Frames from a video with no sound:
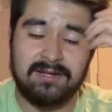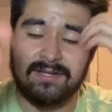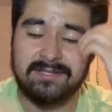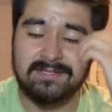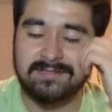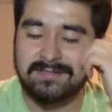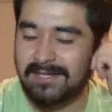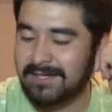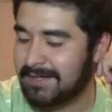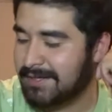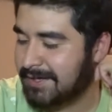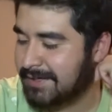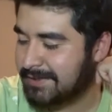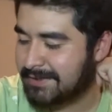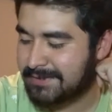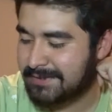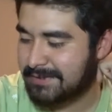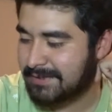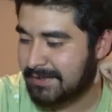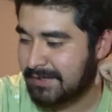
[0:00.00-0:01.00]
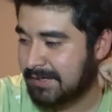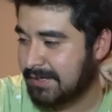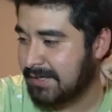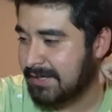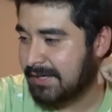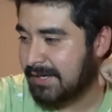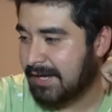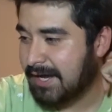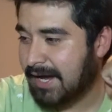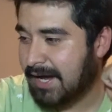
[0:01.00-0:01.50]
It's like
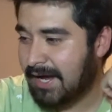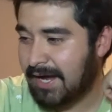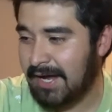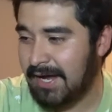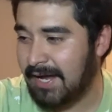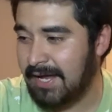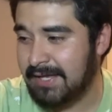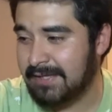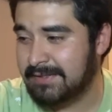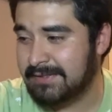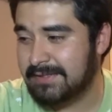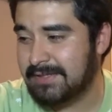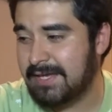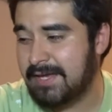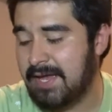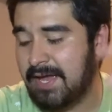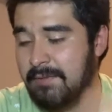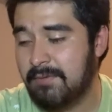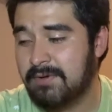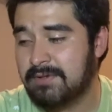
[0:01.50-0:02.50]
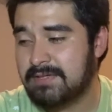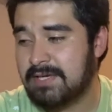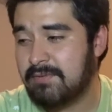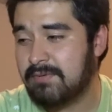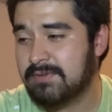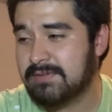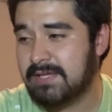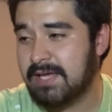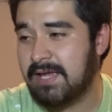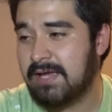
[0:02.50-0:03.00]
it was
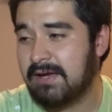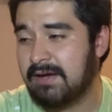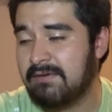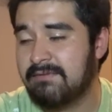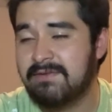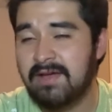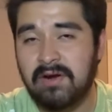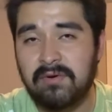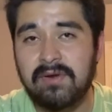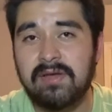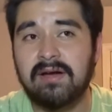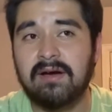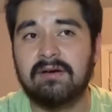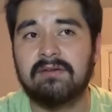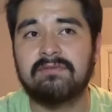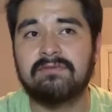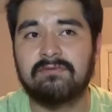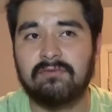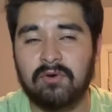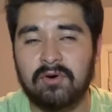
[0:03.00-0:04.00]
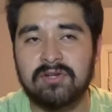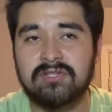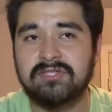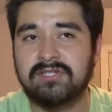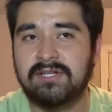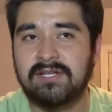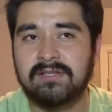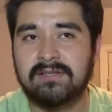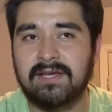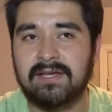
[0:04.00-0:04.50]
a very
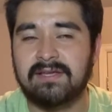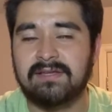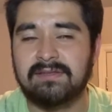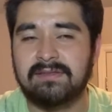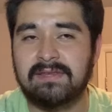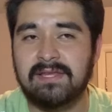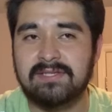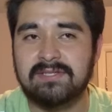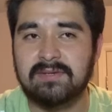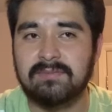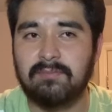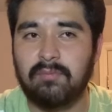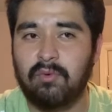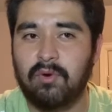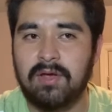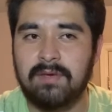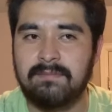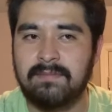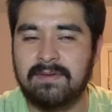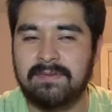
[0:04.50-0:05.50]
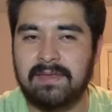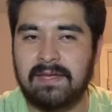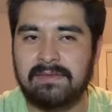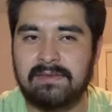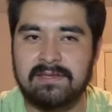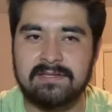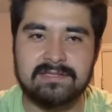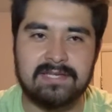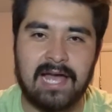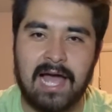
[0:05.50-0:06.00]
unfortunate like disappointment that
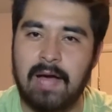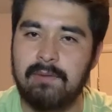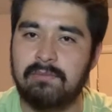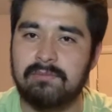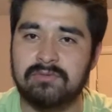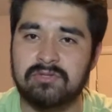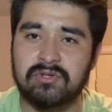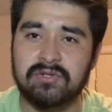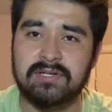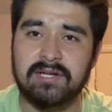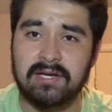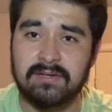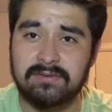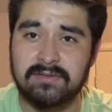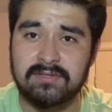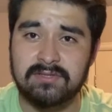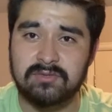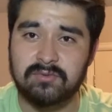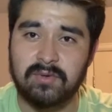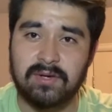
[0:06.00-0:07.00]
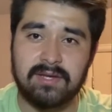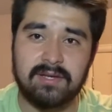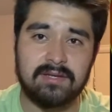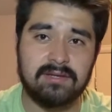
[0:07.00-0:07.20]
this album turned out this way,